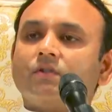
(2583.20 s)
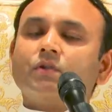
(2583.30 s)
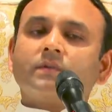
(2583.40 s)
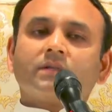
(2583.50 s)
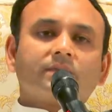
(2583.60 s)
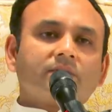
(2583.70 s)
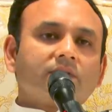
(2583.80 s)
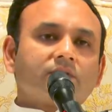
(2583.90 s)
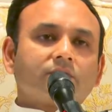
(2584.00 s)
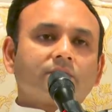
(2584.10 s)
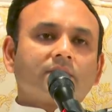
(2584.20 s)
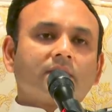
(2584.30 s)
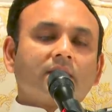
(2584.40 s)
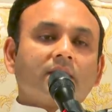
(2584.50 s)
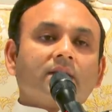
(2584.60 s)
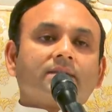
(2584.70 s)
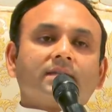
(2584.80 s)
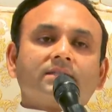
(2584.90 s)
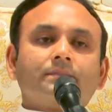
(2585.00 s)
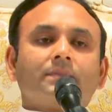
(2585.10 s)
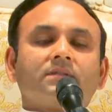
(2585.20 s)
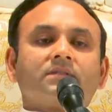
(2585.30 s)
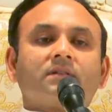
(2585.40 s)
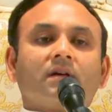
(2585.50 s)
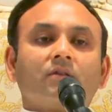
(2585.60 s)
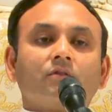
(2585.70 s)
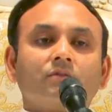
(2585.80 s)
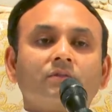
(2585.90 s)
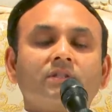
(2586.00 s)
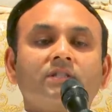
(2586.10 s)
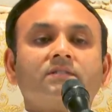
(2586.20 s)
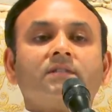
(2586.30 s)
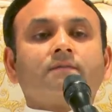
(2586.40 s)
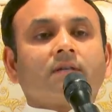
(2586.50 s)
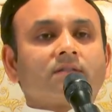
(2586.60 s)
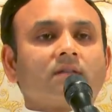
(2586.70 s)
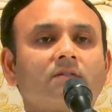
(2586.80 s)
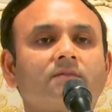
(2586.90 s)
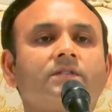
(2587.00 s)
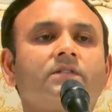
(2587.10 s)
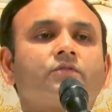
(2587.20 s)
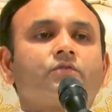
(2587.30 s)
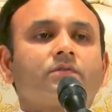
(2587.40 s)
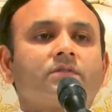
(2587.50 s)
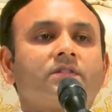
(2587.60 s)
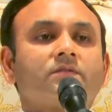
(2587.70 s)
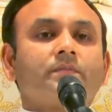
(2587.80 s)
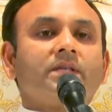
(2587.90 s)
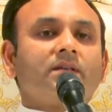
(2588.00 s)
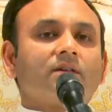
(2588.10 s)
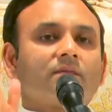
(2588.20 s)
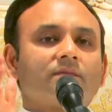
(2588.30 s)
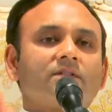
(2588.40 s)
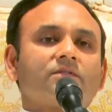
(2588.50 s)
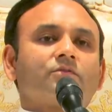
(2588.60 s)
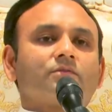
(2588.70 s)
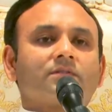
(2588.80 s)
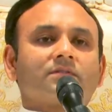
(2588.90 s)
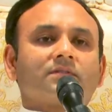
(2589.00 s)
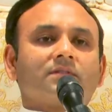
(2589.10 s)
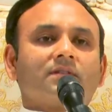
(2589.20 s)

the knower of this truth. Such a person alone is the vakta of this truth, the speaker of this truth.